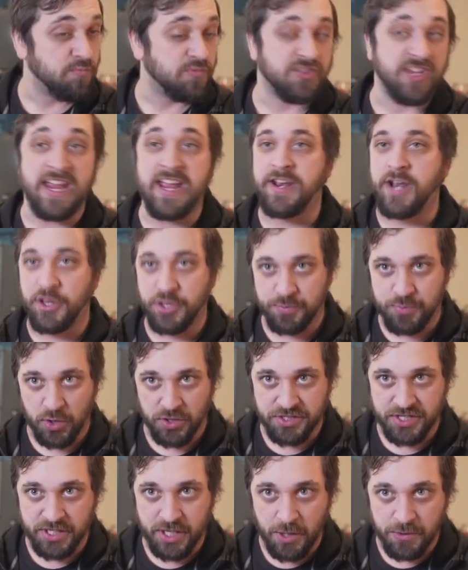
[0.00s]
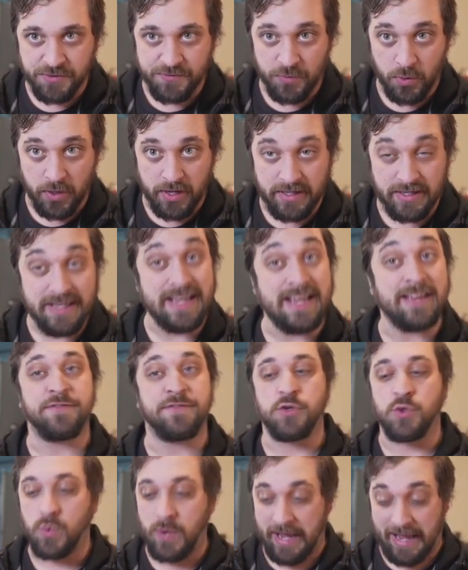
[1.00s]
Say another person goes for it. If
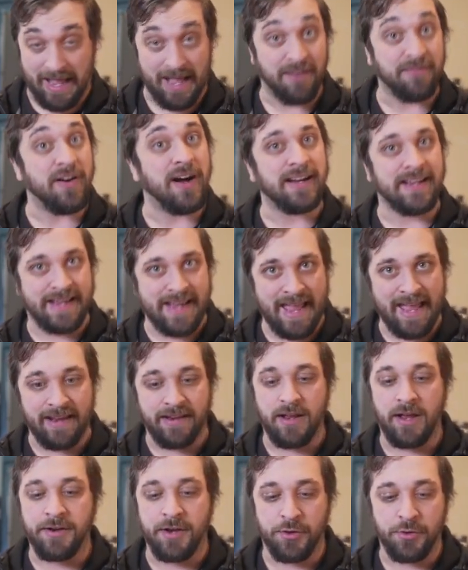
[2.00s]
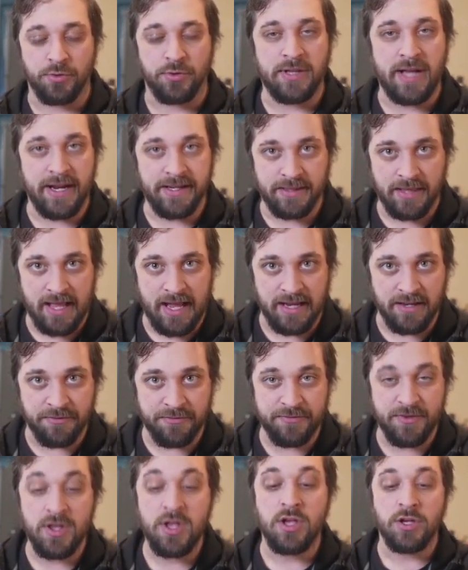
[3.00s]
you have, again, another 9
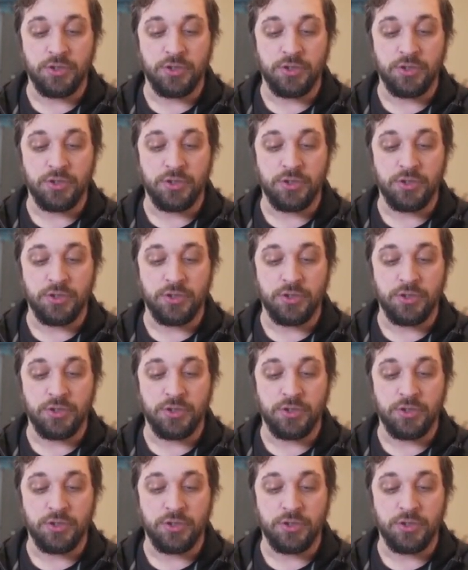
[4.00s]
life,